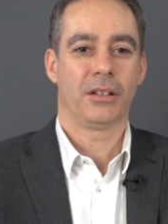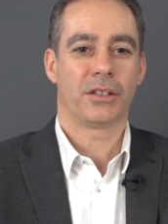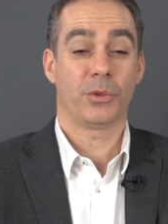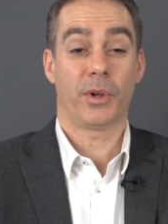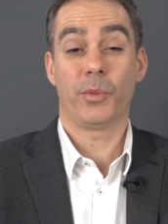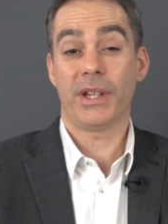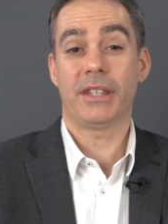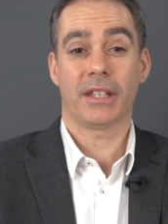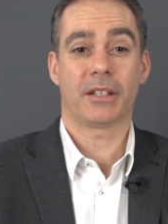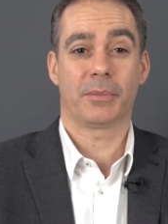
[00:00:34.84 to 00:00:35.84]
So when we
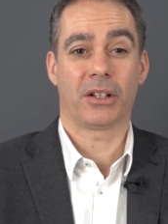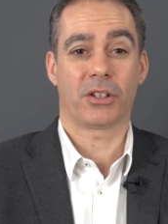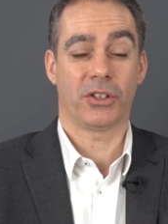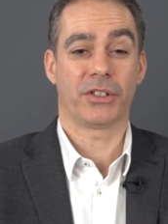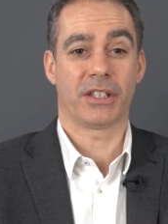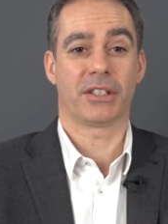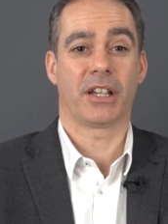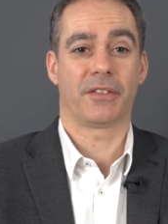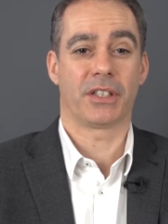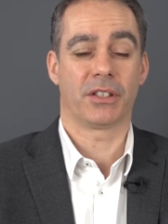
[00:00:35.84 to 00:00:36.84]
think about content
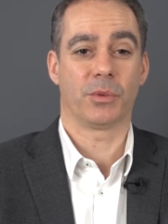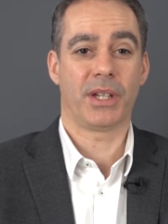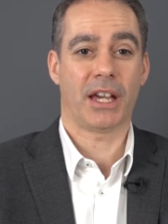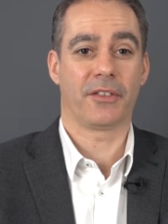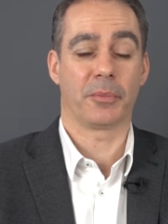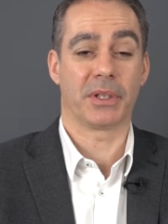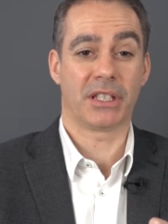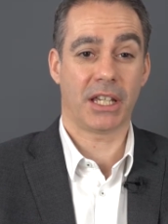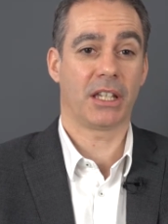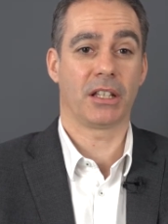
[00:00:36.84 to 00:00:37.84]
services, we have a
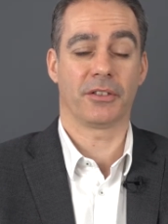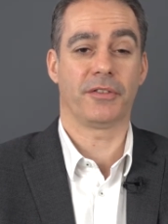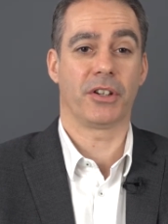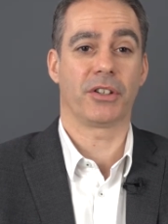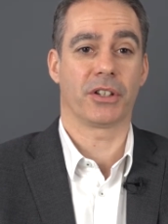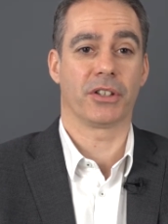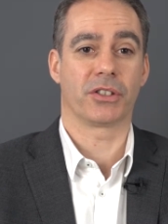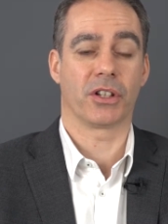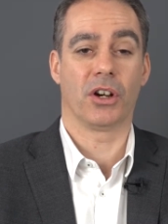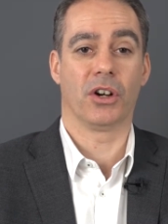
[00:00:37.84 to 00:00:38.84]
particular
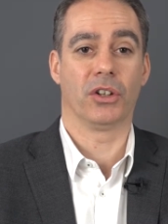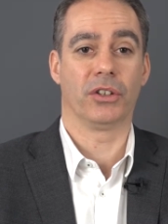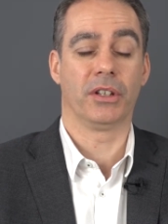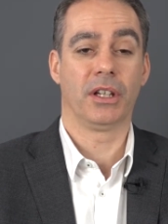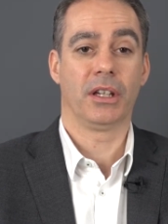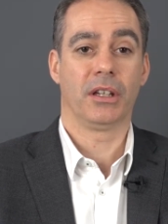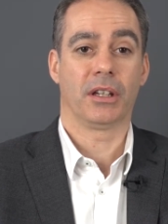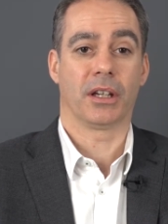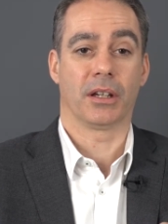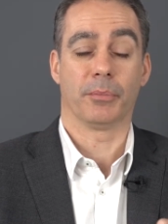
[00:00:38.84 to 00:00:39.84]
focus on
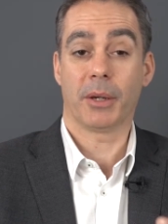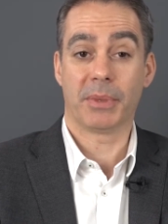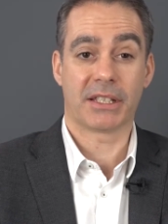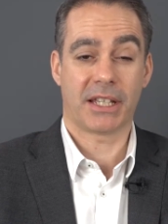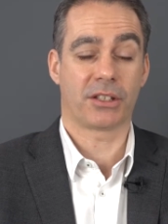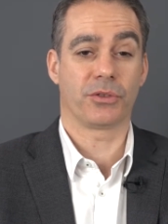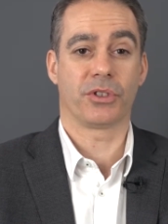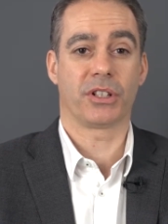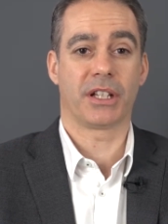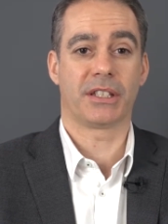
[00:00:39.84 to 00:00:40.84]
uh, public sector
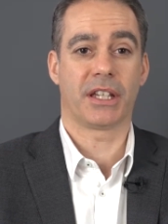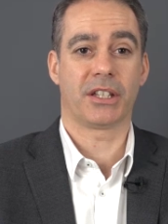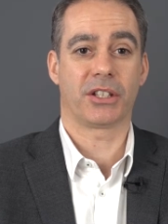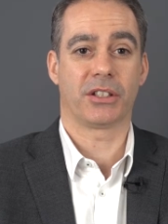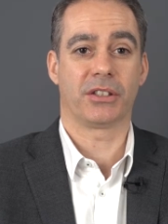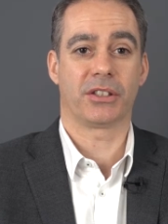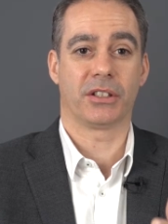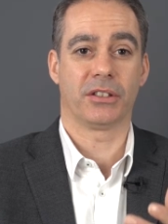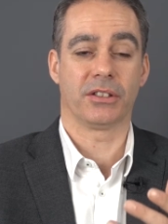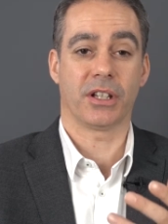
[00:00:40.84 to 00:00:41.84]
organizations
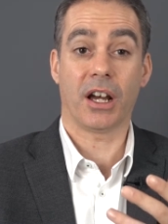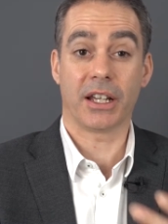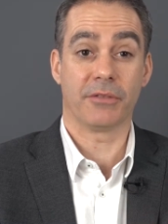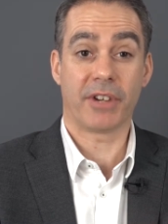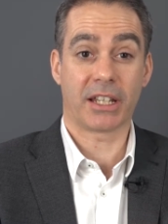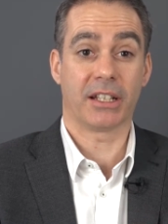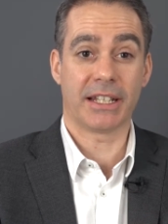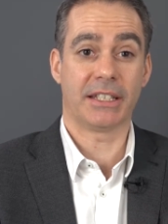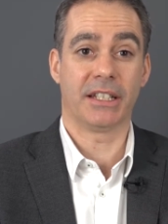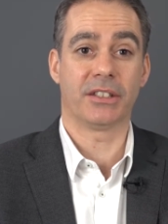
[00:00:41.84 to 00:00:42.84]
and highly
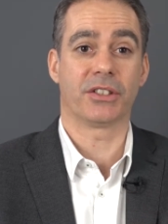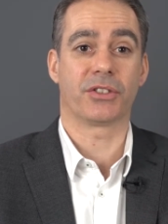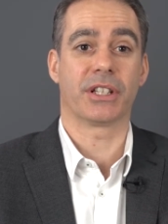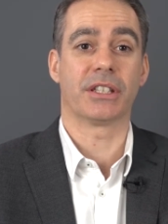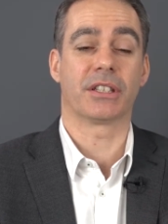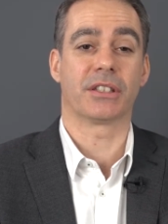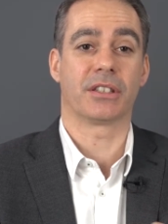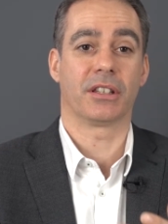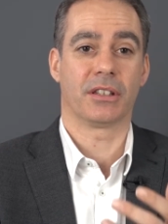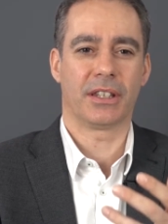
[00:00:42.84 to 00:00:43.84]
regulated industries as
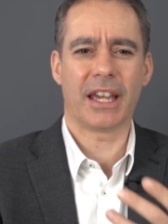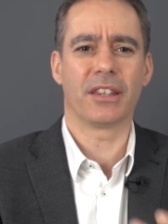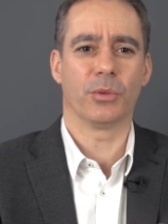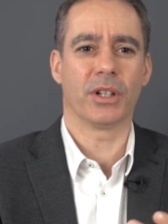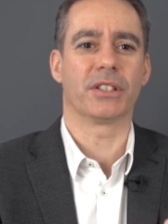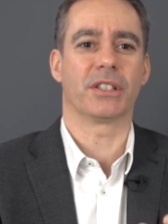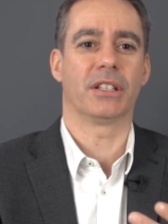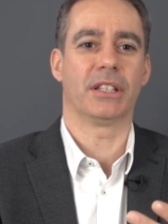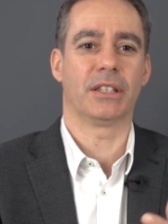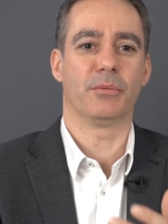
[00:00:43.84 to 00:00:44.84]
they're the ones
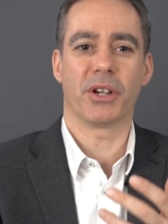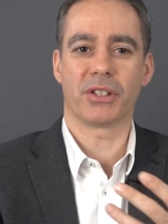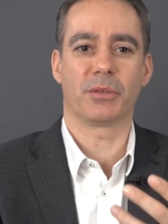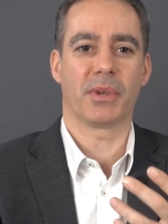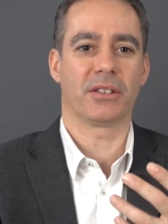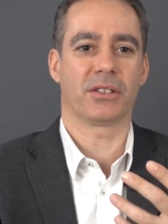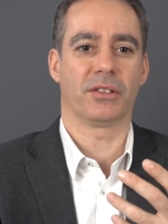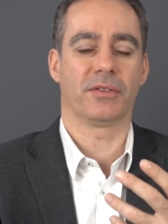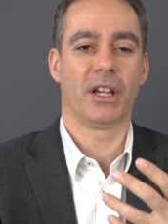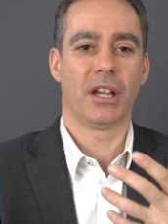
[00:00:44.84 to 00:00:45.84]
that need the most amount
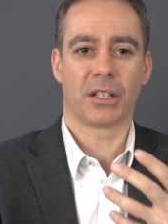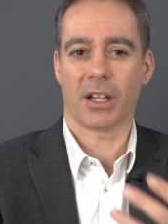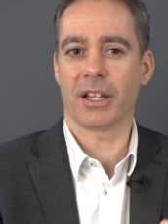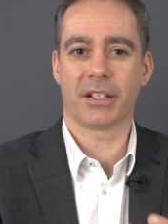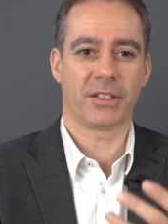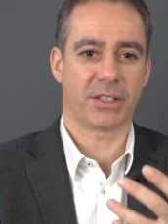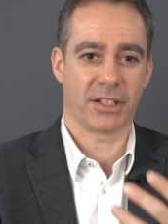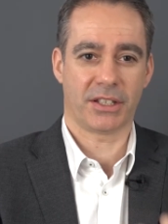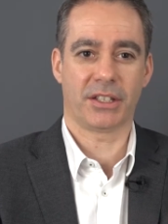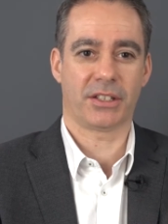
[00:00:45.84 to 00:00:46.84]
of guidance and
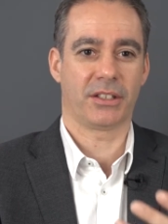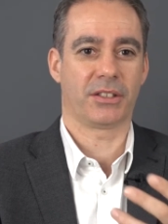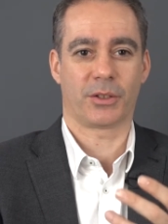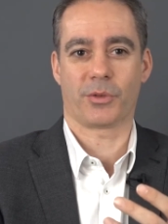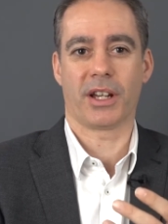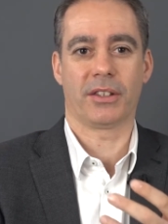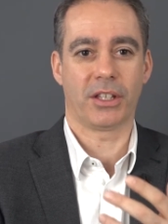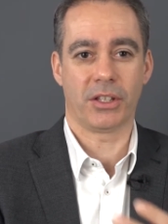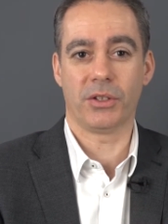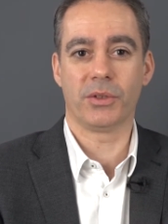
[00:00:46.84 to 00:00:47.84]
assistance around the
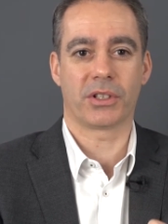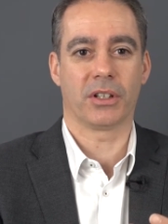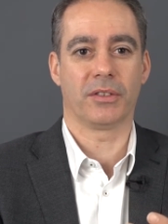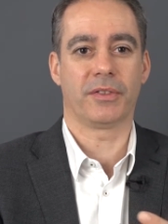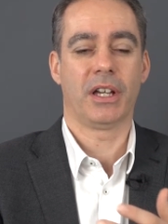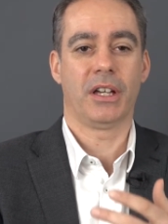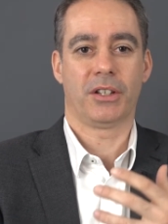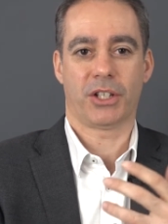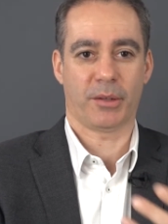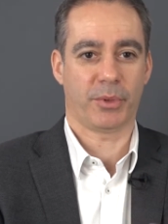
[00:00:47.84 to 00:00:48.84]
use of
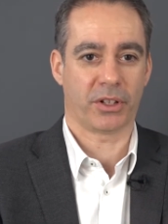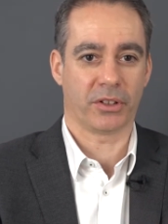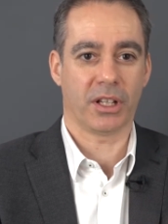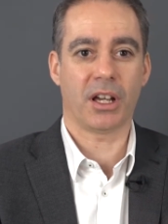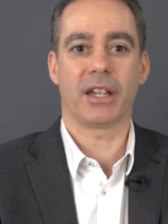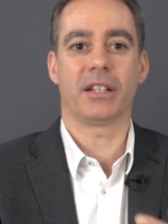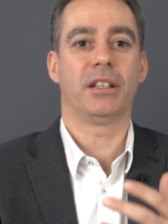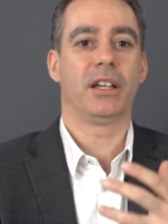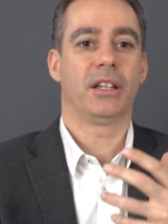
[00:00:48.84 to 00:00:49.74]
SharePoint Online